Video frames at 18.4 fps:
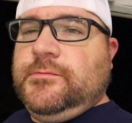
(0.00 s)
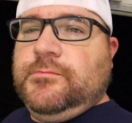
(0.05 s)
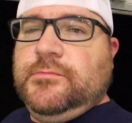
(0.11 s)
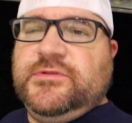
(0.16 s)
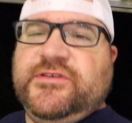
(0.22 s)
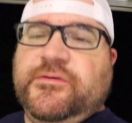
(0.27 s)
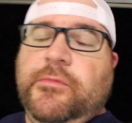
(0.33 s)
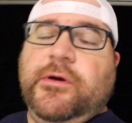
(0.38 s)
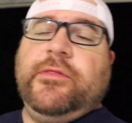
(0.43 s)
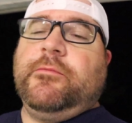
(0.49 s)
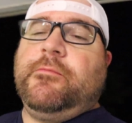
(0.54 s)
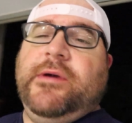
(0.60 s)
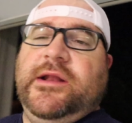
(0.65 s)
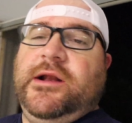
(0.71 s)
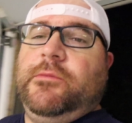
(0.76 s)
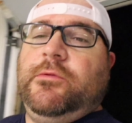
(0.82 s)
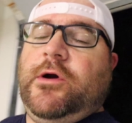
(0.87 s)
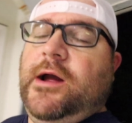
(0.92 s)
some other
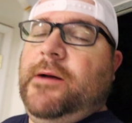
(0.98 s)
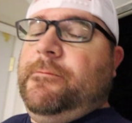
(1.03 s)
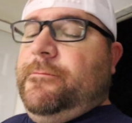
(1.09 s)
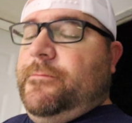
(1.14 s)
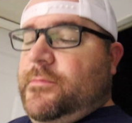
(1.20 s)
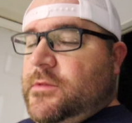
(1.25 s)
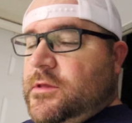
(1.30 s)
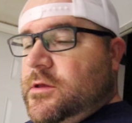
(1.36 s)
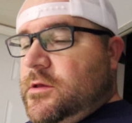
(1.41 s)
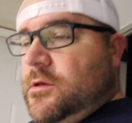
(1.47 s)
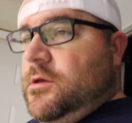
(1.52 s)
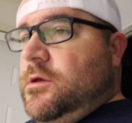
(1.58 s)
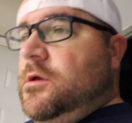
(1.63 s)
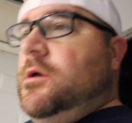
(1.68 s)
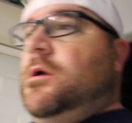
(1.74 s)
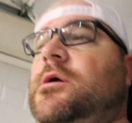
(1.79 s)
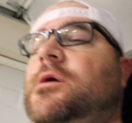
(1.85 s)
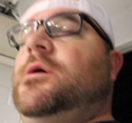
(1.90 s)
made up crap.
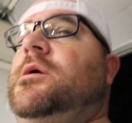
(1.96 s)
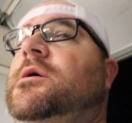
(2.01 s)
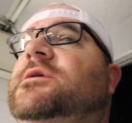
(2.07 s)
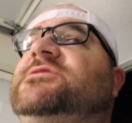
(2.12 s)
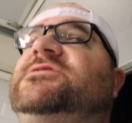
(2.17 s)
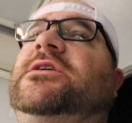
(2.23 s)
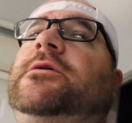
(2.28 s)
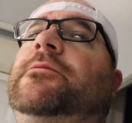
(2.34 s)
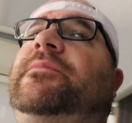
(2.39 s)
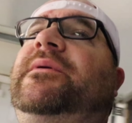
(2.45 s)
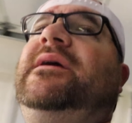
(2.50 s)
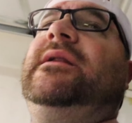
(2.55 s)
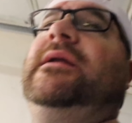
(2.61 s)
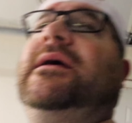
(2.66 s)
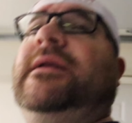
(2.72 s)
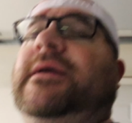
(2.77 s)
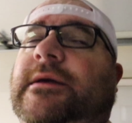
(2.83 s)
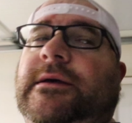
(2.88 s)
So to be an
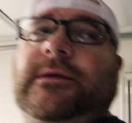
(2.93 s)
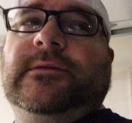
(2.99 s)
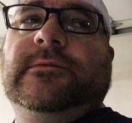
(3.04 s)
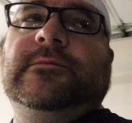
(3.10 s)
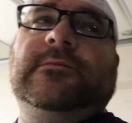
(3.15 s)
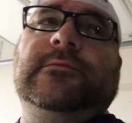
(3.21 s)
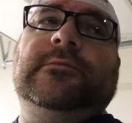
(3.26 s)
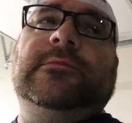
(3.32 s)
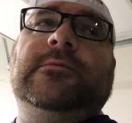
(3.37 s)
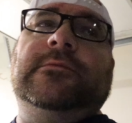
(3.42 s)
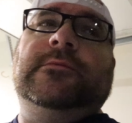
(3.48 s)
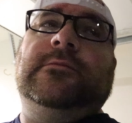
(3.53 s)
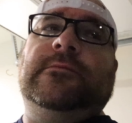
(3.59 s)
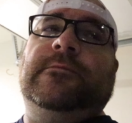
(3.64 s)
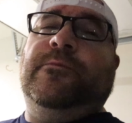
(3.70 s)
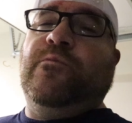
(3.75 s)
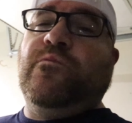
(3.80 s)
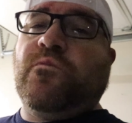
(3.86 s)
idiot,
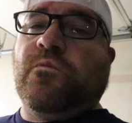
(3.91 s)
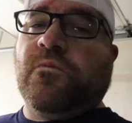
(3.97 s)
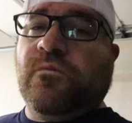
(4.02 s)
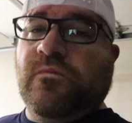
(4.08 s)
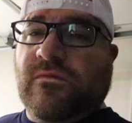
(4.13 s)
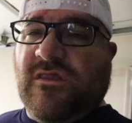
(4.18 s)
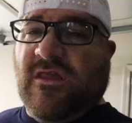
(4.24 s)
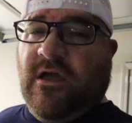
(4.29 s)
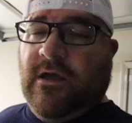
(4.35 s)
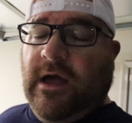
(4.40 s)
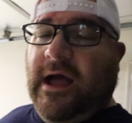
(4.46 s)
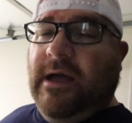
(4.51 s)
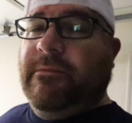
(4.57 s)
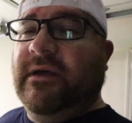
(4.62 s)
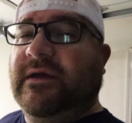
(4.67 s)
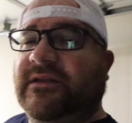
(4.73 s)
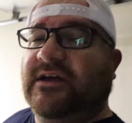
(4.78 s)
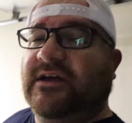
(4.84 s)
I made